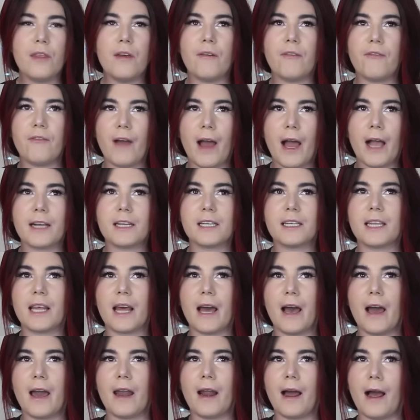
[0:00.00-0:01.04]
the fact
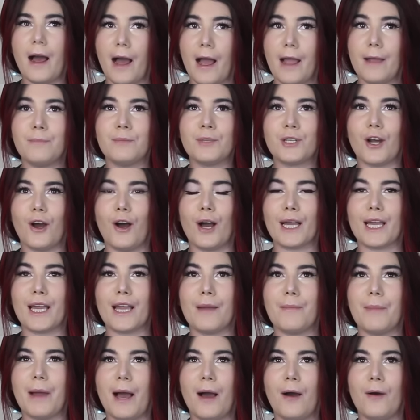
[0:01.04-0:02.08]
that I'm
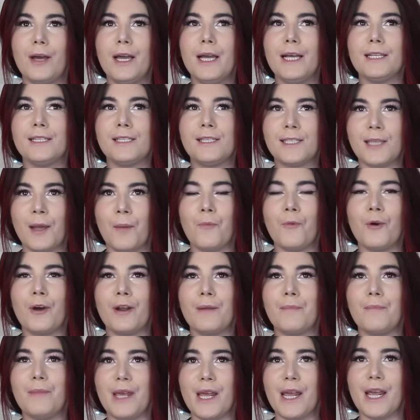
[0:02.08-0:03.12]
talking about
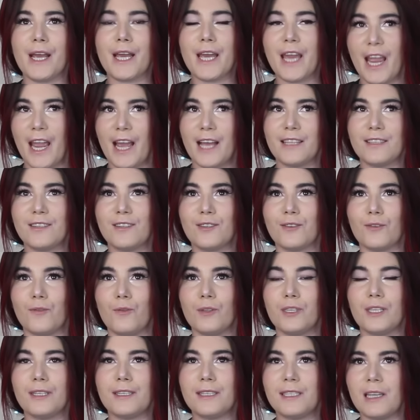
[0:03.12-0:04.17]
someone being
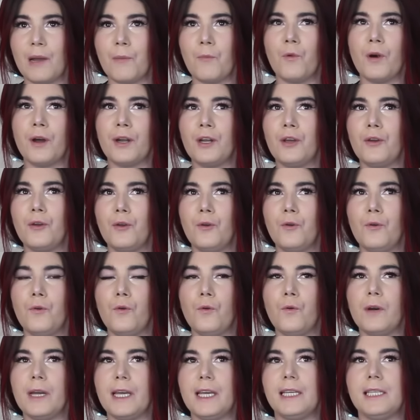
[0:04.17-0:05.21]
canceled, someone
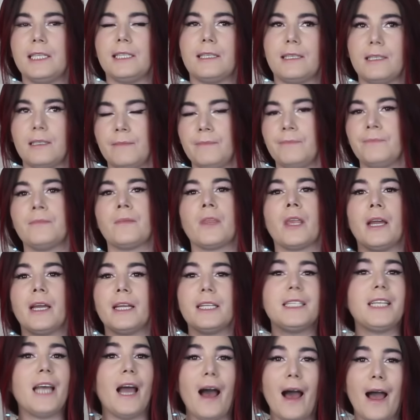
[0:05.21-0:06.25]
who is
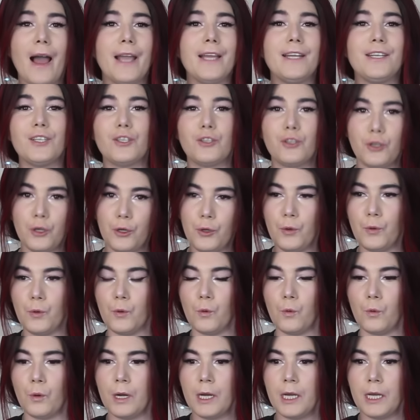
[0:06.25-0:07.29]
tied
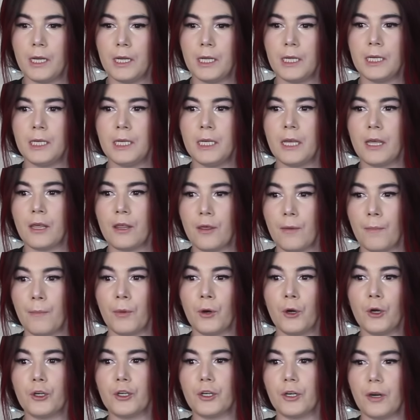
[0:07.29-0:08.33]
to the
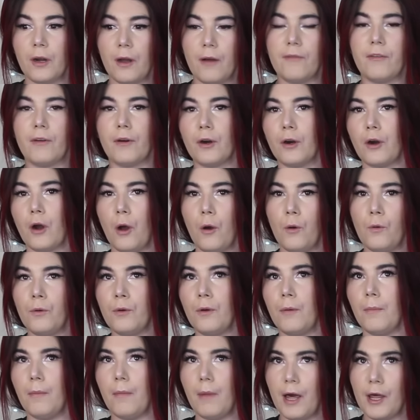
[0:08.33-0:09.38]
murder of her
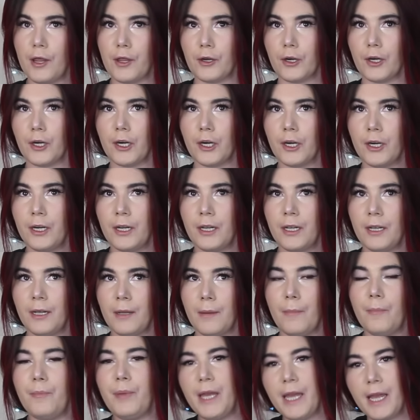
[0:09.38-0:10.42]
own mother
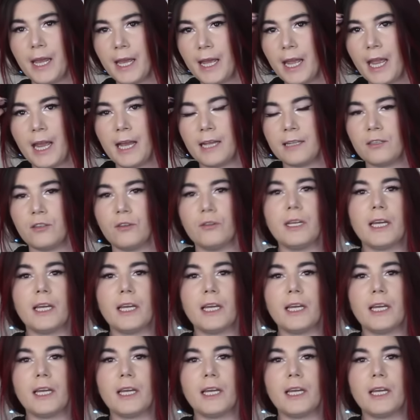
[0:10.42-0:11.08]
being canceled.